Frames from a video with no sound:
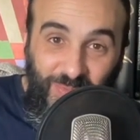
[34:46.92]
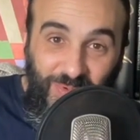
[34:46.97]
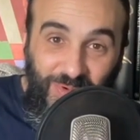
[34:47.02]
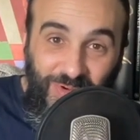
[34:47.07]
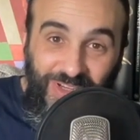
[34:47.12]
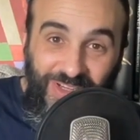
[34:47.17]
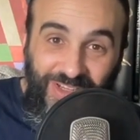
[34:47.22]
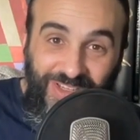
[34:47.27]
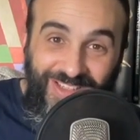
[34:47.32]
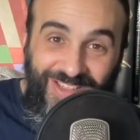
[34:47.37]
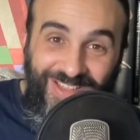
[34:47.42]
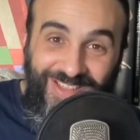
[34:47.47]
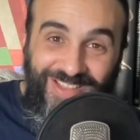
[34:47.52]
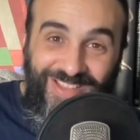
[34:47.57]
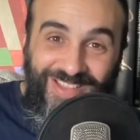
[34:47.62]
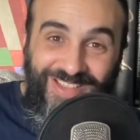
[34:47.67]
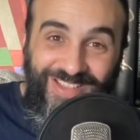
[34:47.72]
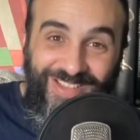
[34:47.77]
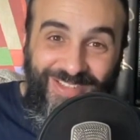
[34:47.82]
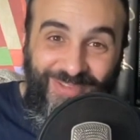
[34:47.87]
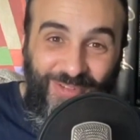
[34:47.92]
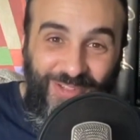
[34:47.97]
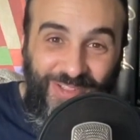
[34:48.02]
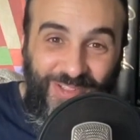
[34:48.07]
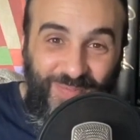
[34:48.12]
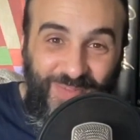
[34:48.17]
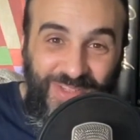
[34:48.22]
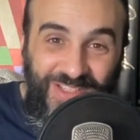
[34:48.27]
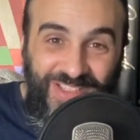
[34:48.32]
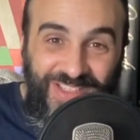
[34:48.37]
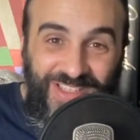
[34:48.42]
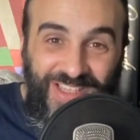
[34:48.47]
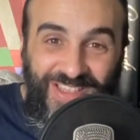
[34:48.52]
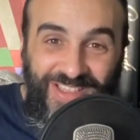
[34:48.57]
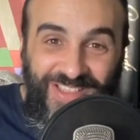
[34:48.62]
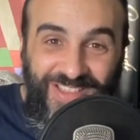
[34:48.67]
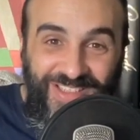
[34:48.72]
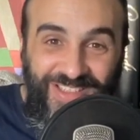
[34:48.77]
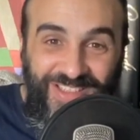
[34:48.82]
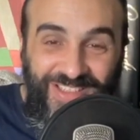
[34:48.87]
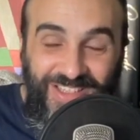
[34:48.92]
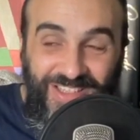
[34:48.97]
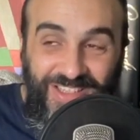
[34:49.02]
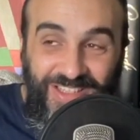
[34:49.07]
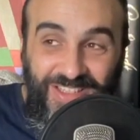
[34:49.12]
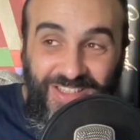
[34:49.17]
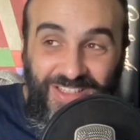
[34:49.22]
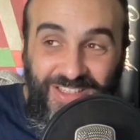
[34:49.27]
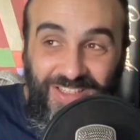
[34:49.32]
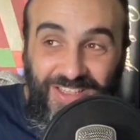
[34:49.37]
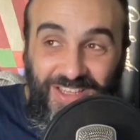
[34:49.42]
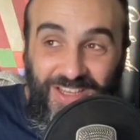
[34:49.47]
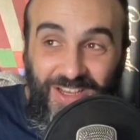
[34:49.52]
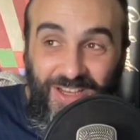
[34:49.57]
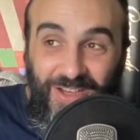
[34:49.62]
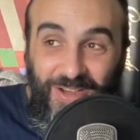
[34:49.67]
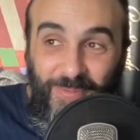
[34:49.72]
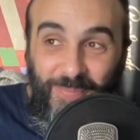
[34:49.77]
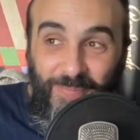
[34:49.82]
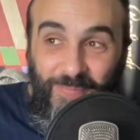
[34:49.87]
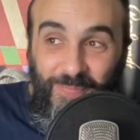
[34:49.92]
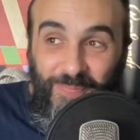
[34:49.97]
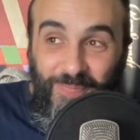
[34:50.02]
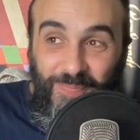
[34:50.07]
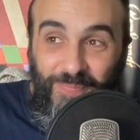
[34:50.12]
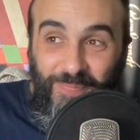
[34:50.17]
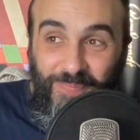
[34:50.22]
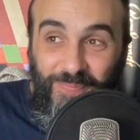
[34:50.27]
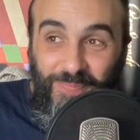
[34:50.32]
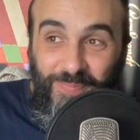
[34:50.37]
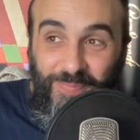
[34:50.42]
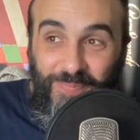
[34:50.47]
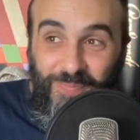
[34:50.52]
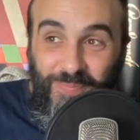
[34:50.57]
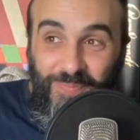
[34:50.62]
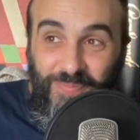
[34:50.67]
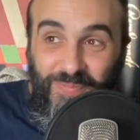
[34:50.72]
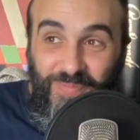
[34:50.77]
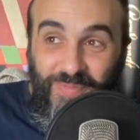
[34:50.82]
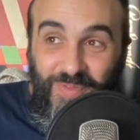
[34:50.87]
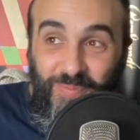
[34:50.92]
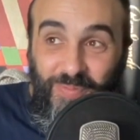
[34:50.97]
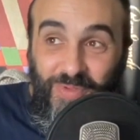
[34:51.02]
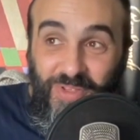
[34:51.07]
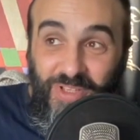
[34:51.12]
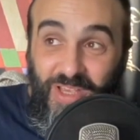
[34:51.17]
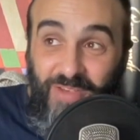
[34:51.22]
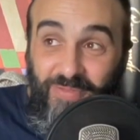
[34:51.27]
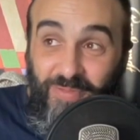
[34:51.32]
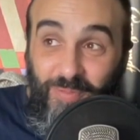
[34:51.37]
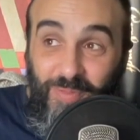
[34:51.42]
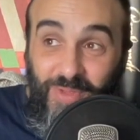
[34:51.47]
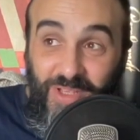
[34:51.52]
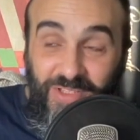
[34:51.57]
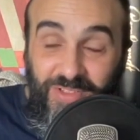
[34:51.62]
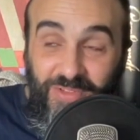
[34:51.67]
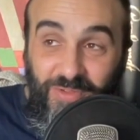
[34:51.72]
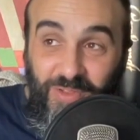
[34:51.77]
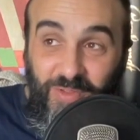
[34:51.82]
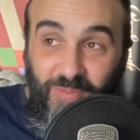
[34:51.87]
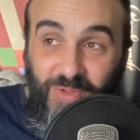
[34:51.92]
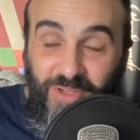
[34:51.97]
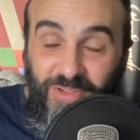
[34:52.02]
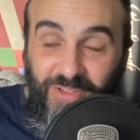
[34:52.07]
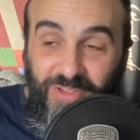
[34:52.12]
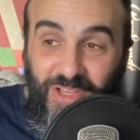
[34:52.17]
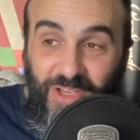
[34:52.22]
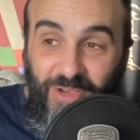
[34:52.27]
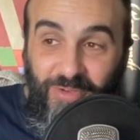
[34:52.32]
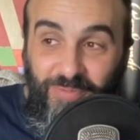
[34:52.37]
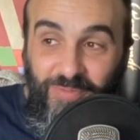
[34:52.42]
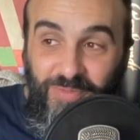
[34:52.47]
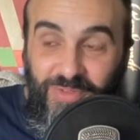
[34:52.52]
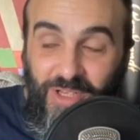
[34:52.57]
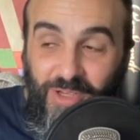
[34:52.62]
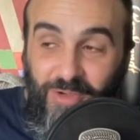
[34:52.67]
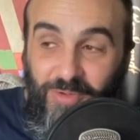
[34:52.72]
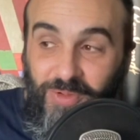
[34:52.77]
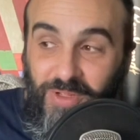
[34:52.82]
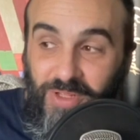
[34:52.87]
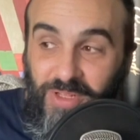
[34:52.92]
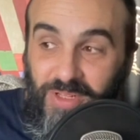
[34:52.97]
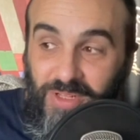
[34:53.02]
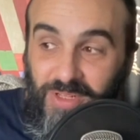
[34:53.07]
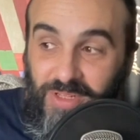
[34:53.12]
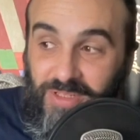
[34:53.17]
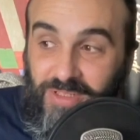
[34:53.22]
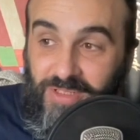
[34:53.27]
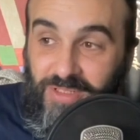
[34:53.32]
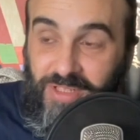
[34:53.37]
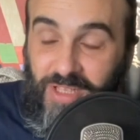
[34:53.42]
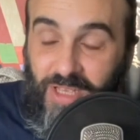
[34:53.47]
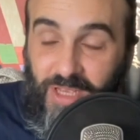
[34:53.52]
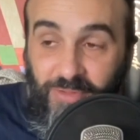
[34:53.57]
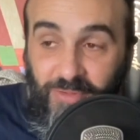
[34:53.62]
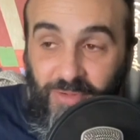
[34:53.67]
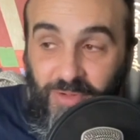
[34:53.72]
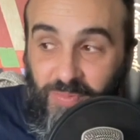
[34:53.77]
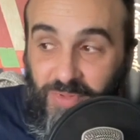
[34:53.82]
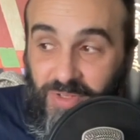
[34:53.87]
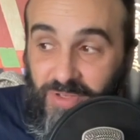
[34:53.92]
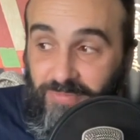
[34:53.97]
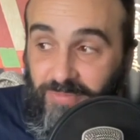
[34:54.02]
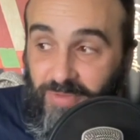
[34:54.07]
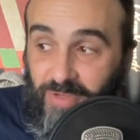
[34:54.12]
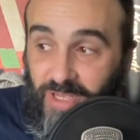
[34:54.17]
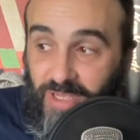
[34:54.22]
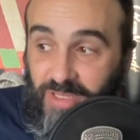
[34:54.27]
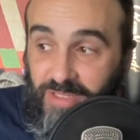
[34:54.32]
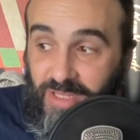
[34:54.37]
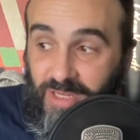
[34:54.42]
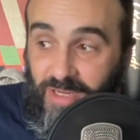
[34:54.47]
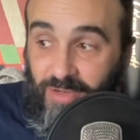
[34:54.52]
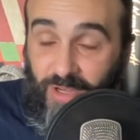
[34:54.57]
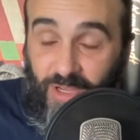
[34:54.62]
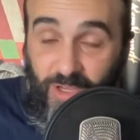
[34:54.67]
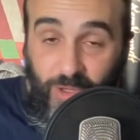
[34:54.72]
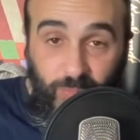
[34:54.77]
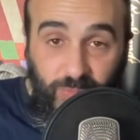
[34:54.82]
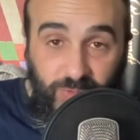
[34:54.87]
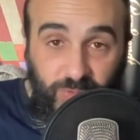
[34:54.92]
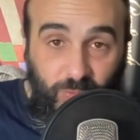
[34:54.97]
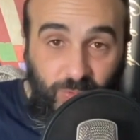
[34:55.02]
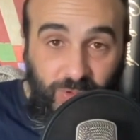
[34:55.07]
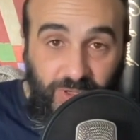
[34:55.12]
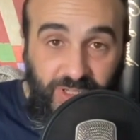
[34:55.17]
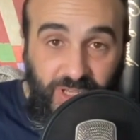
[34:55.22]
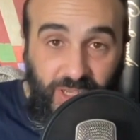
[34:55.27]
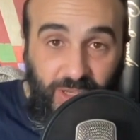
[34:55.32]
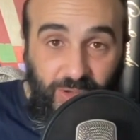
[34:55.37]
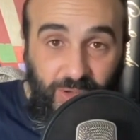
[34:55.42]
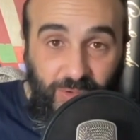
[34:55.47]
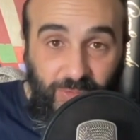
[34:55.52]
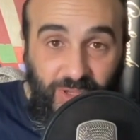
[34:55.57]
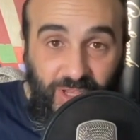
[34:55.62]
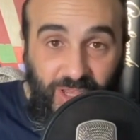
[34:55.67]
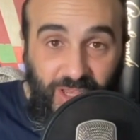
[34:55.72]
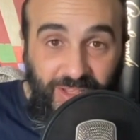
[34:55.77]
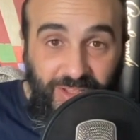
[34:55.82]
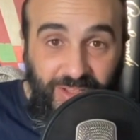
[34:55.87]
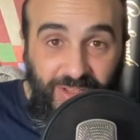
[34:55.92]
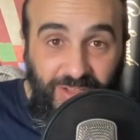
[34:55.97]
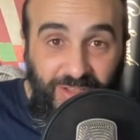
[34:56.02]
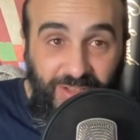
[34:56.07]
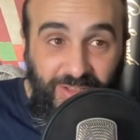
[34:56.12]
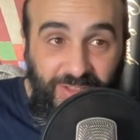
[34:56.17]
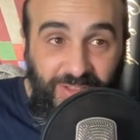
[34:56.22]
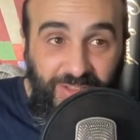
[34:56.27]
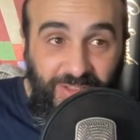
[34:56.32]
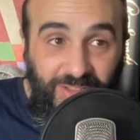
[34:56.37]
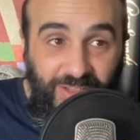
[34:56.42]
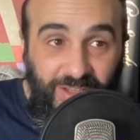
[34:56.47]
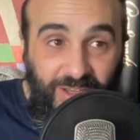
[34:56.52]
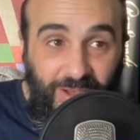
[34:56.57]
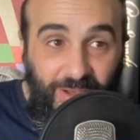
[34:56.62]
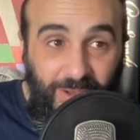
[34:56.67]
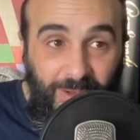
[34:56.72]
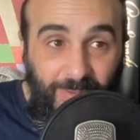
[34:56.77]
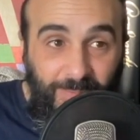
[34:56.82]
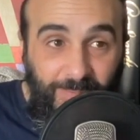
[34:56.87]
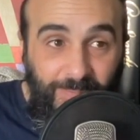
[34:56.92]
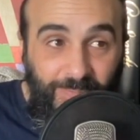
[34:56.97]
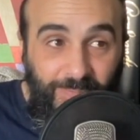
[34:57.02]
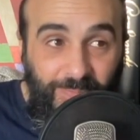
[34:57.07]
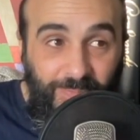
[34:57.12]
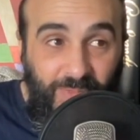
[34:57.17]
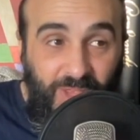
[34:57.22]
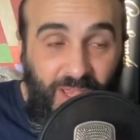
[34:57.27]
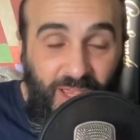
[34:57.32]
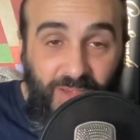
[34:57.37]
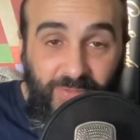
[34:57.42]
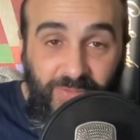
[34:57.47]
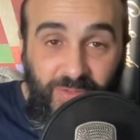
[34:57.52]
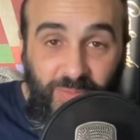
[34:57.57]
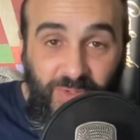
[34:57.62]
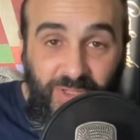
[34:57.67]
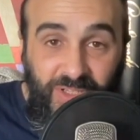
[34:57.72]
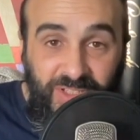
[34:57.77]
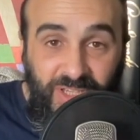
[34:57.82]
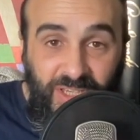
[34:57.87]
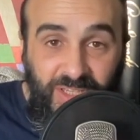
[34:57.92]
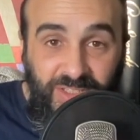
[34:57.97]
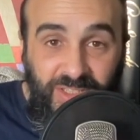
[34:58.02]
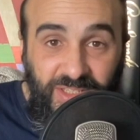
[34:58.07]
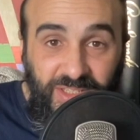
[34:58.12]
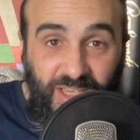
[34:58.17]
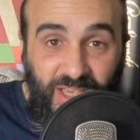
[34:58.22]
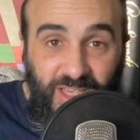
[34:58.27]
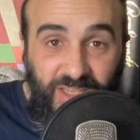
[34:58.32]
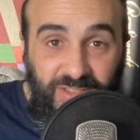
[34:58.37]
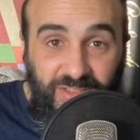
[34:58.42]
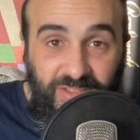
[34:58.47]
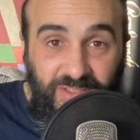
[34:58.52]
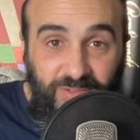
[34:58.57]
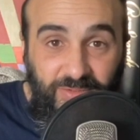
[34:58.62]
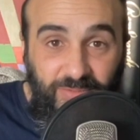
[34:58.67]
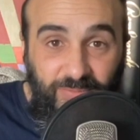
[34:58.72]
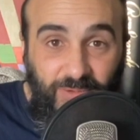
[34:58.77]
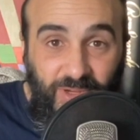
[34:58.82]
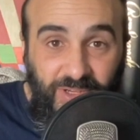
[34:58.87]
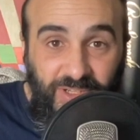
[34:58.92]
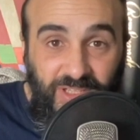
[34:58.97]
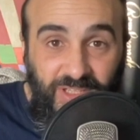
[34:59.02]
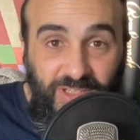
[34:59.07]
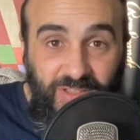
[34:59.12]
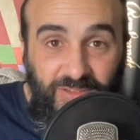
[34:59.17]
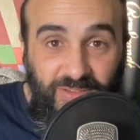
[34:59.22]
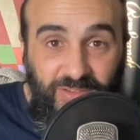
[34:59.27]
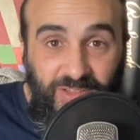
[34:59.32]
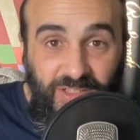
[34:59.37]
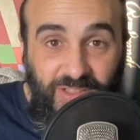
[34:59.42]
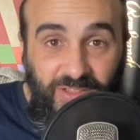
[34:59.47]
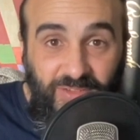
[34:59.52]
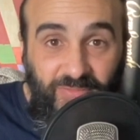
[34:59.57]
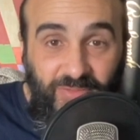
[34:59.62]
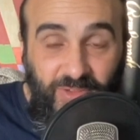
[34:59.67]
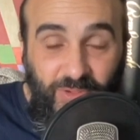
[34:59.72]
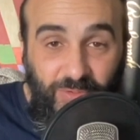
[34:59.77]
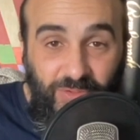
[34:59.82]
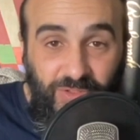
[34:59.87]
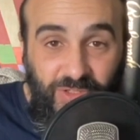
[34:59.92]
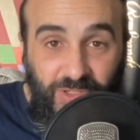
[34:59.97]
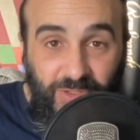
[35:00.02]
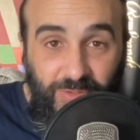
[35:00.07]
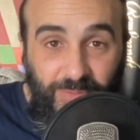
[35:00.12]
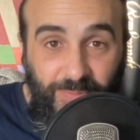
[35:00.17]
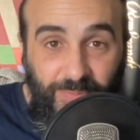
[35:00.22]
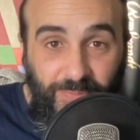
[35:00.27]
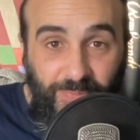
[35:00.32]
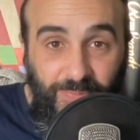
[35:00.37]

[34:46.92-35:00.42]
point what's been said. Um, but yeah, for me, it's all a bit unknown. So, yeah, I thought it'd be a fun idea. I hope it's worked out okay. Um, I have some exciting guests ready in the future.